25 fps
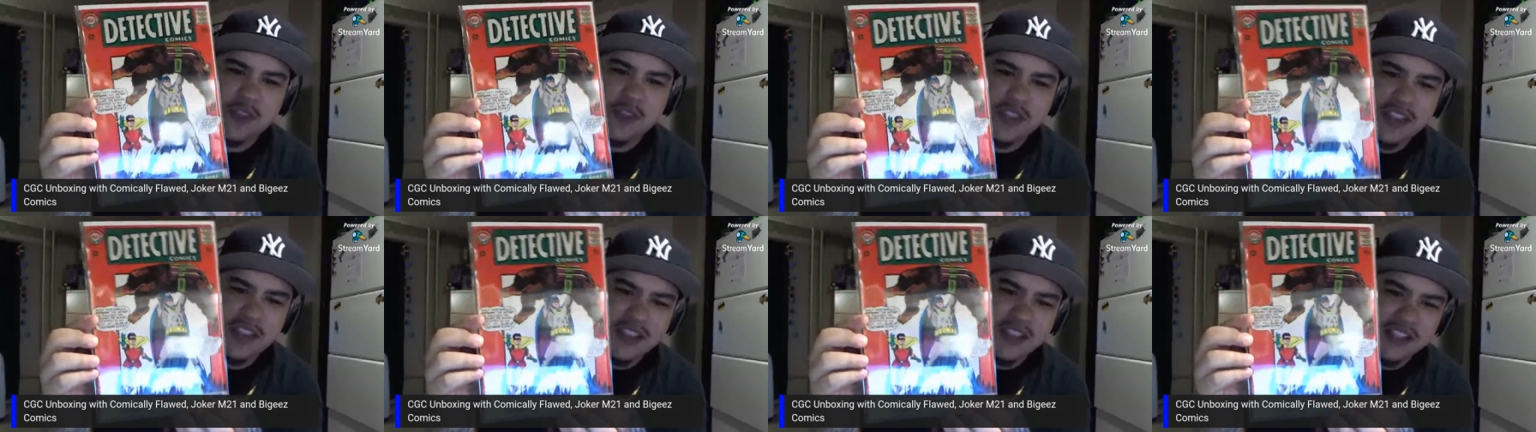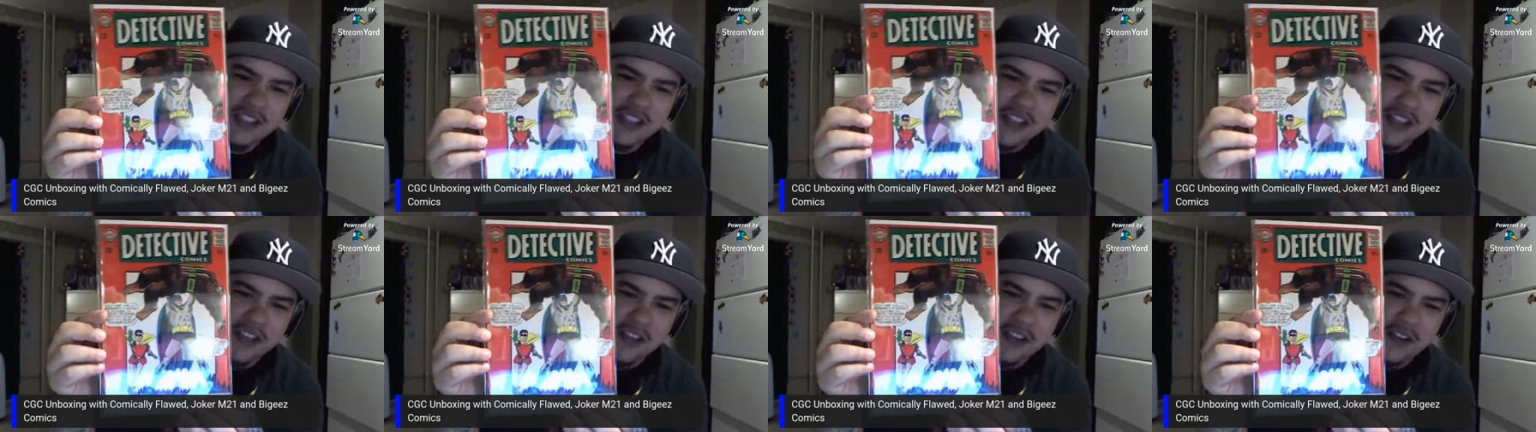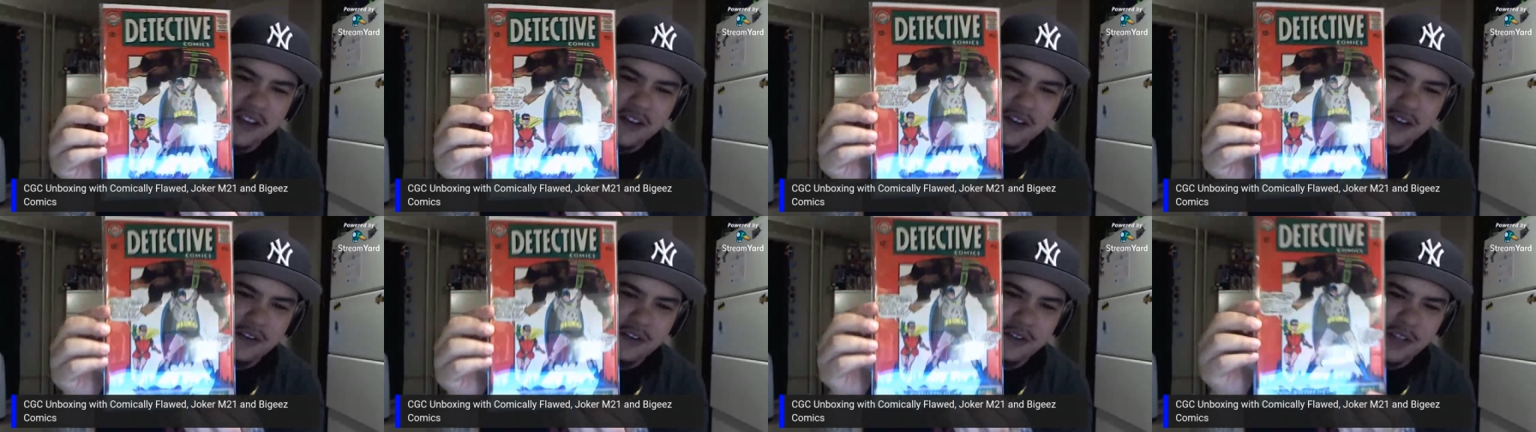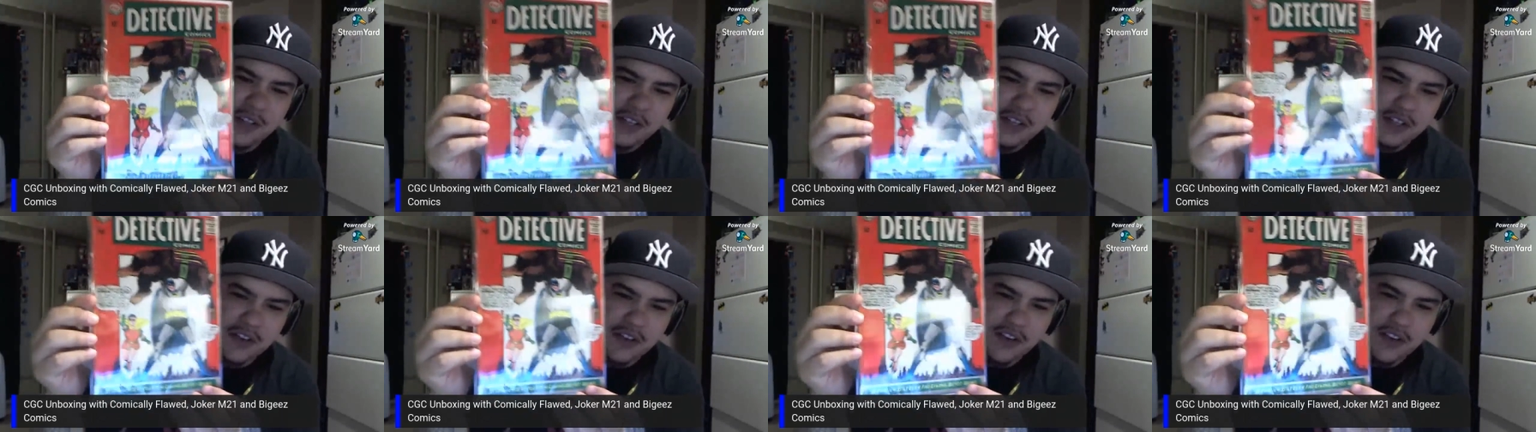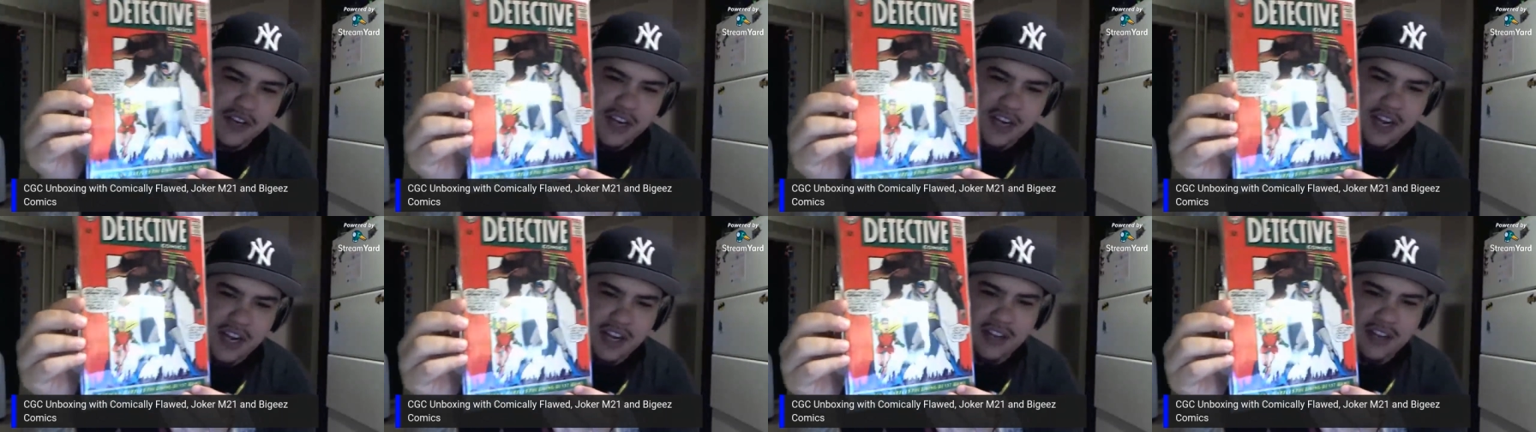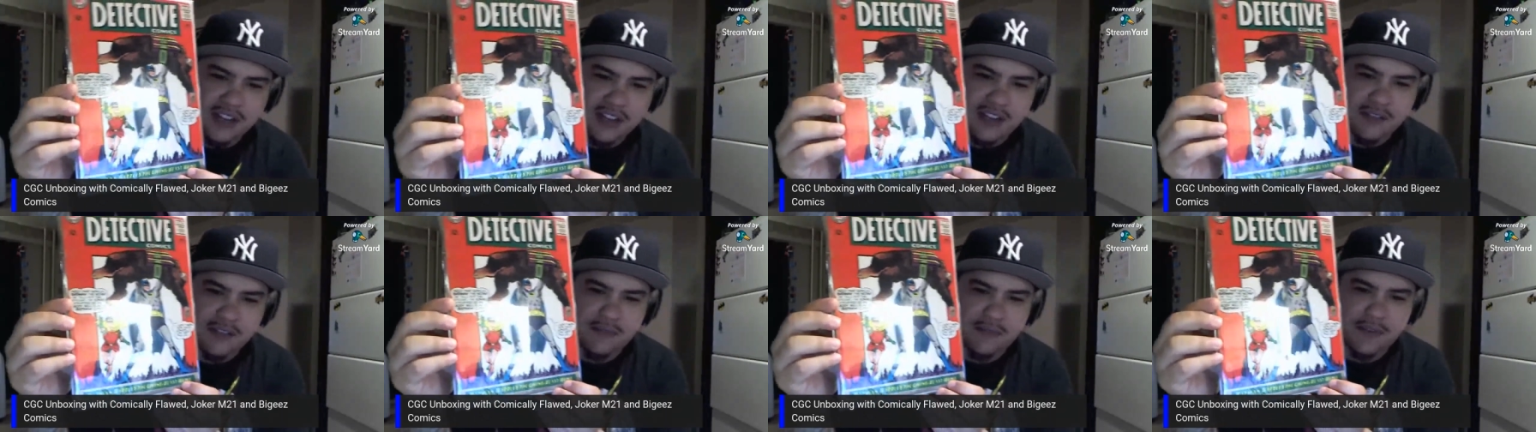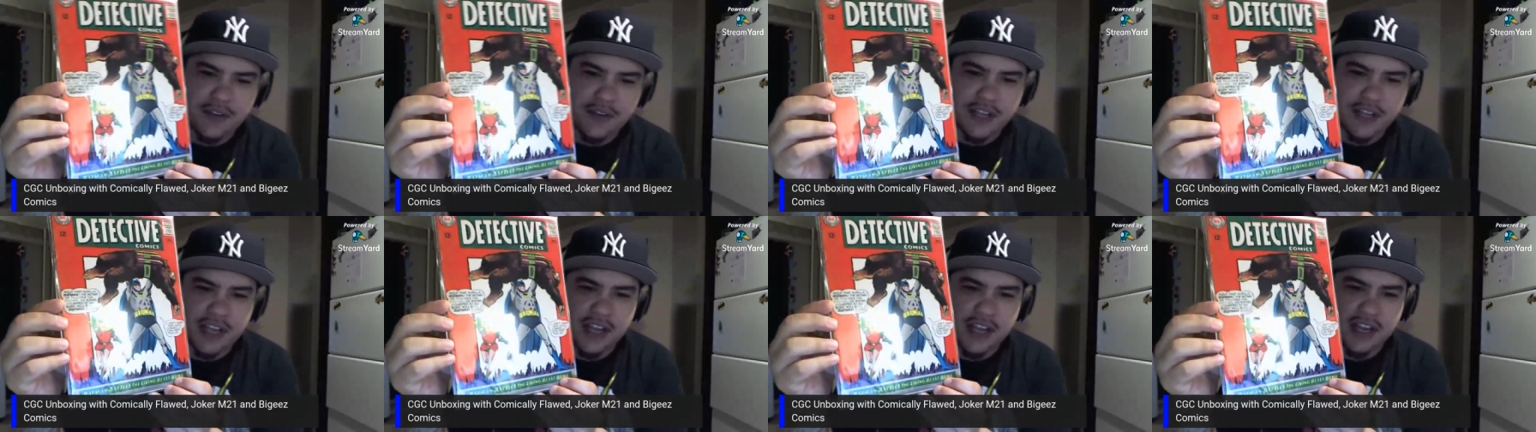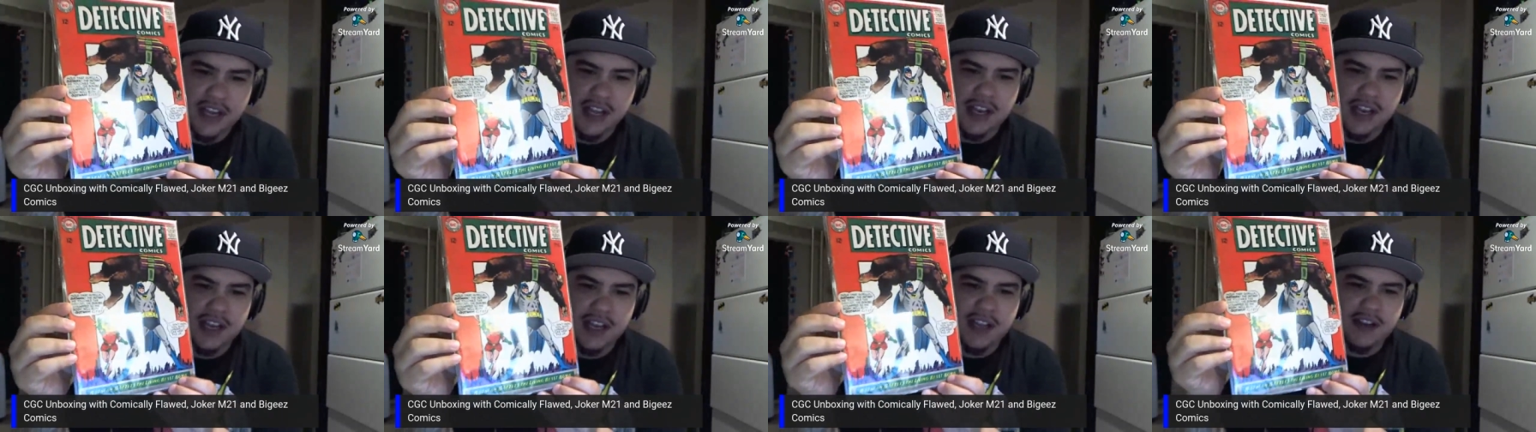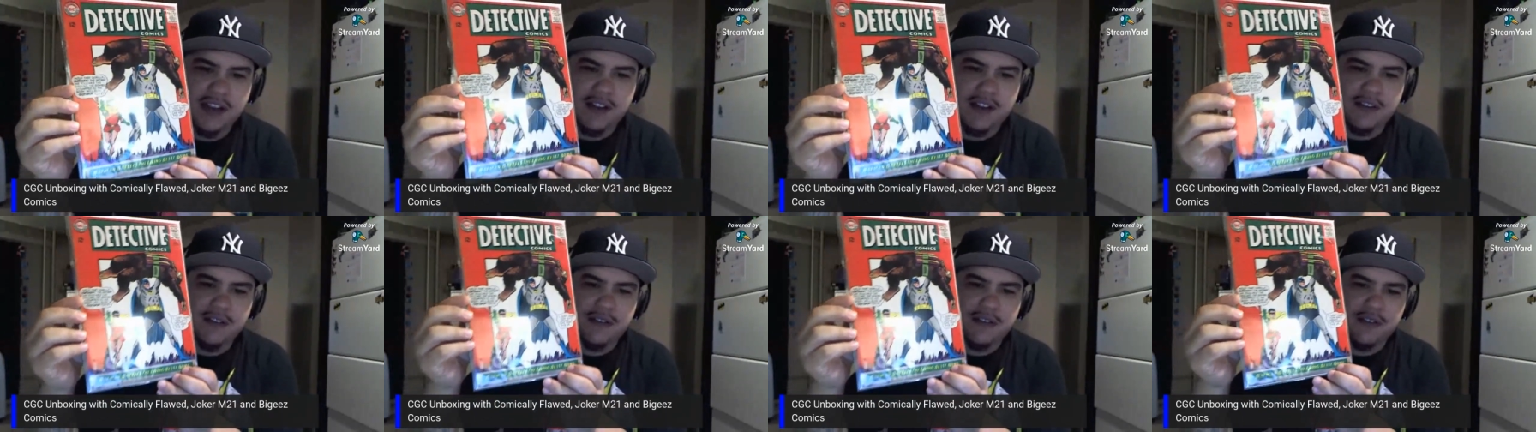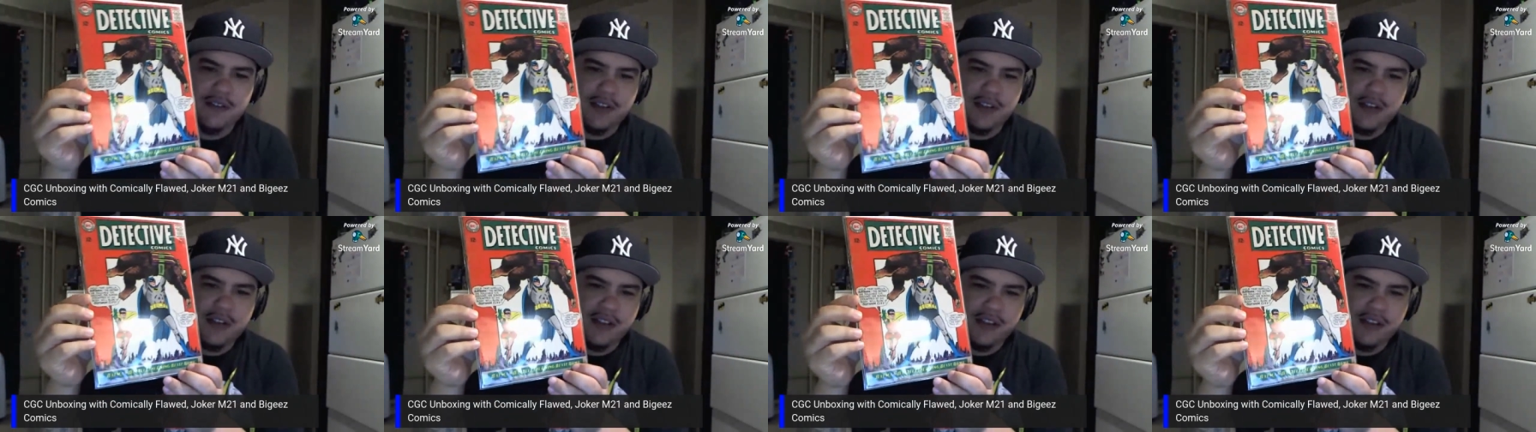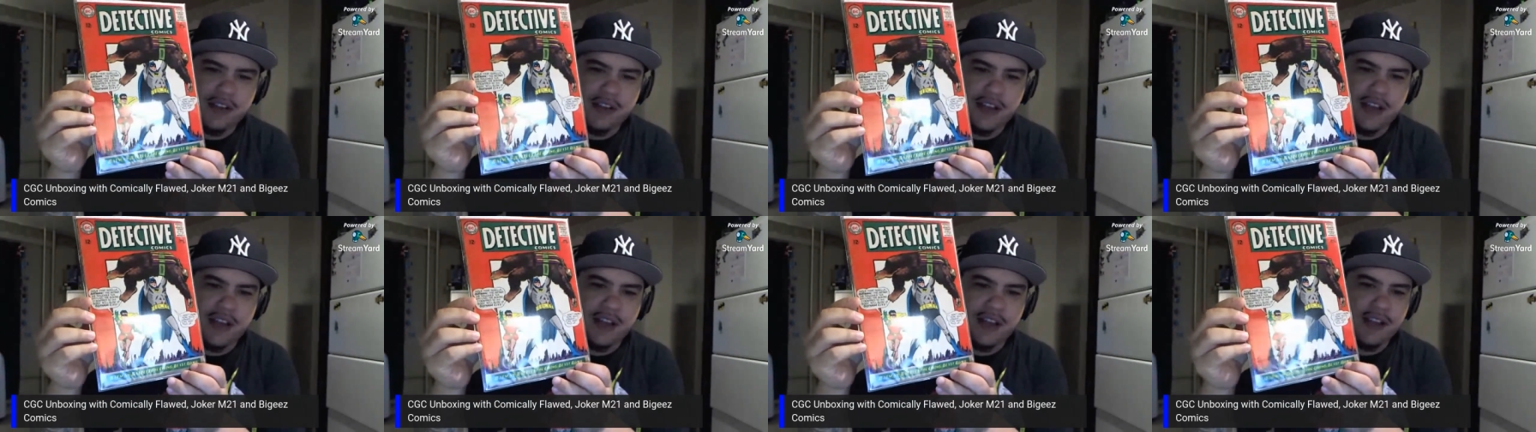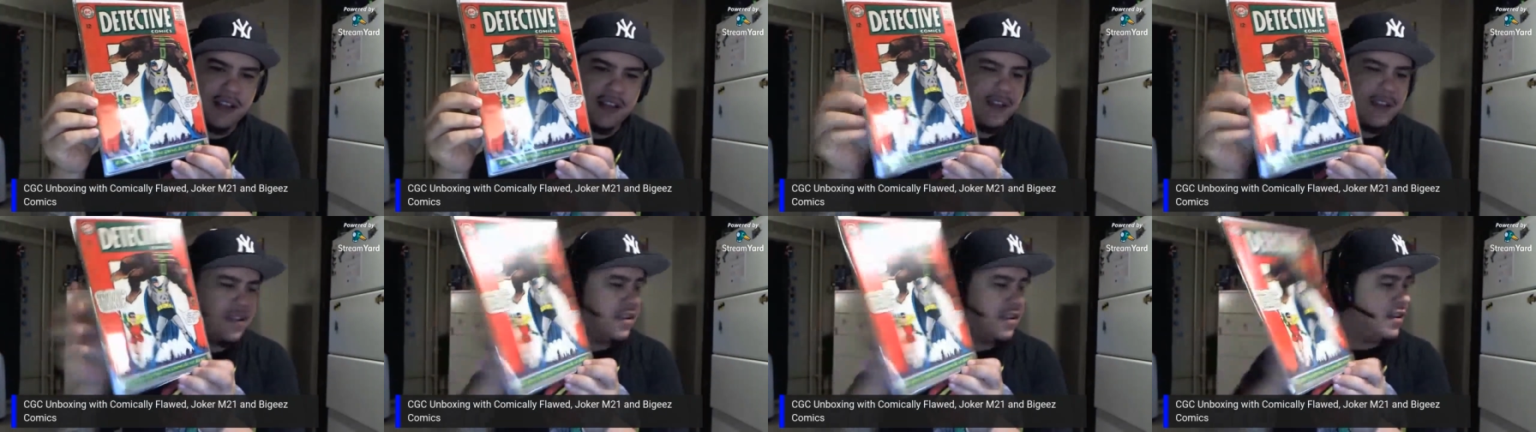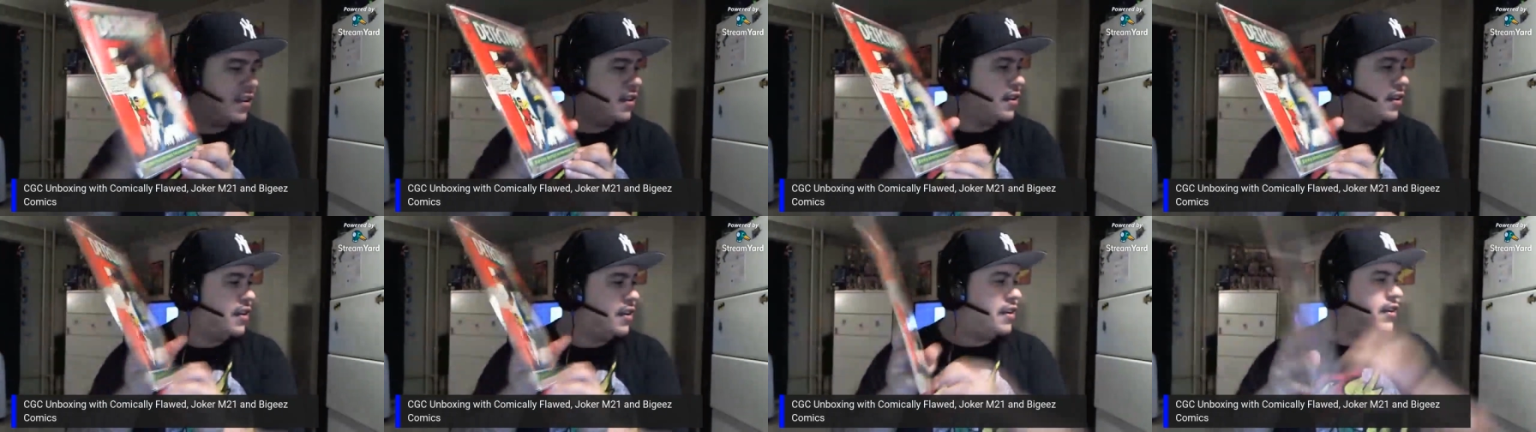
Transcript: There you go, 339. Nice, Yeah. Nice.